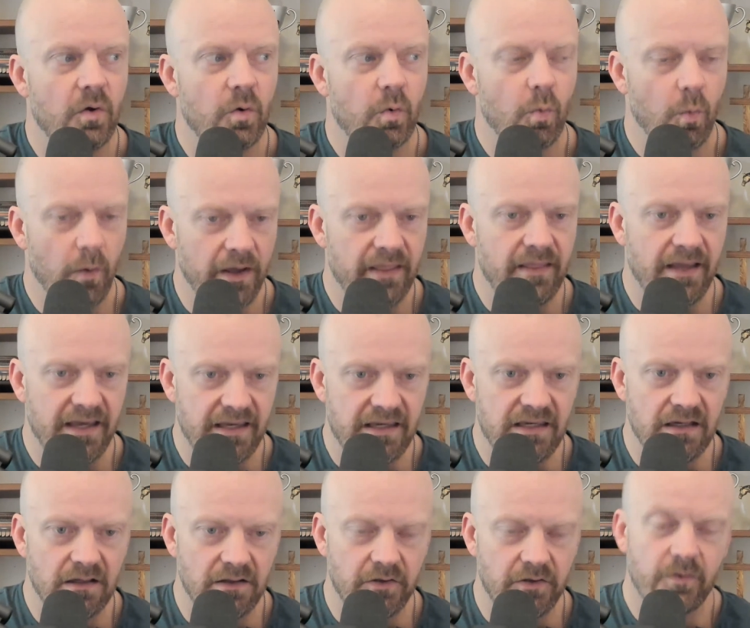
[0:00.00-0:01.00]
when they
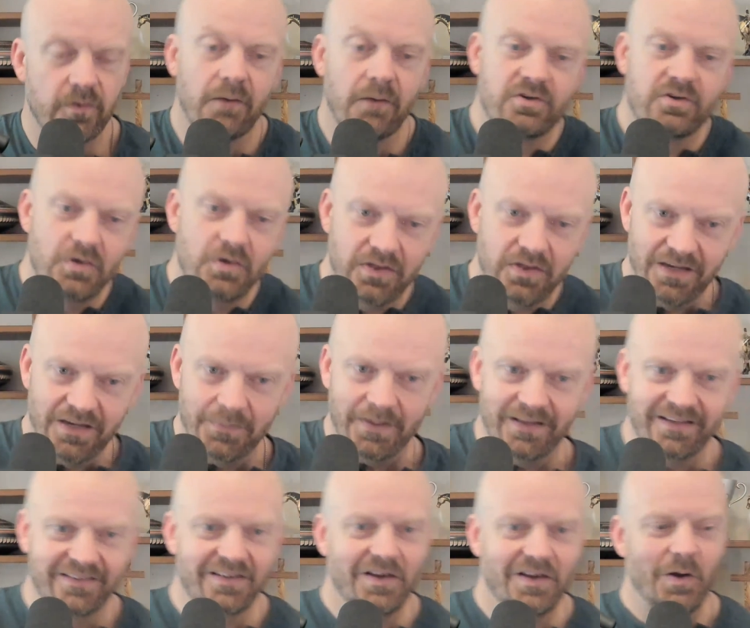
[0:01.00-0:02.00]
eat gluten. I want you to think about
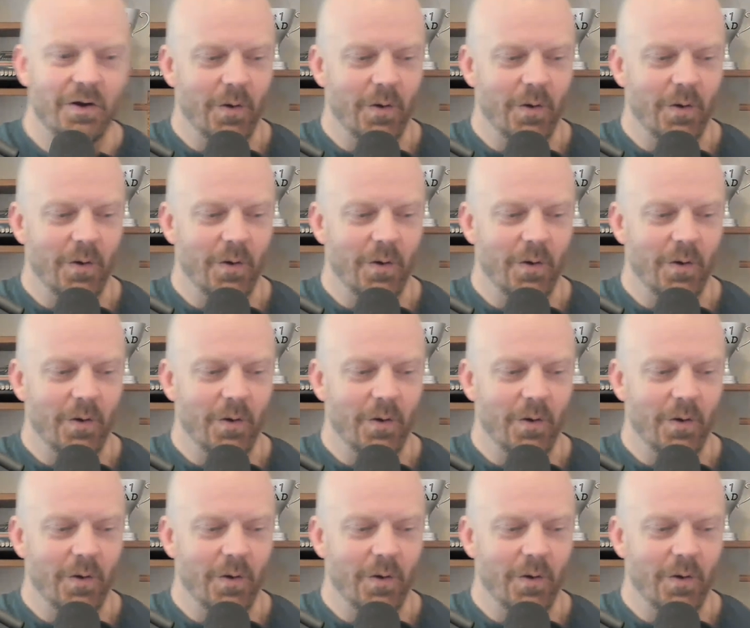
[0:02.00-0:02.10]
this.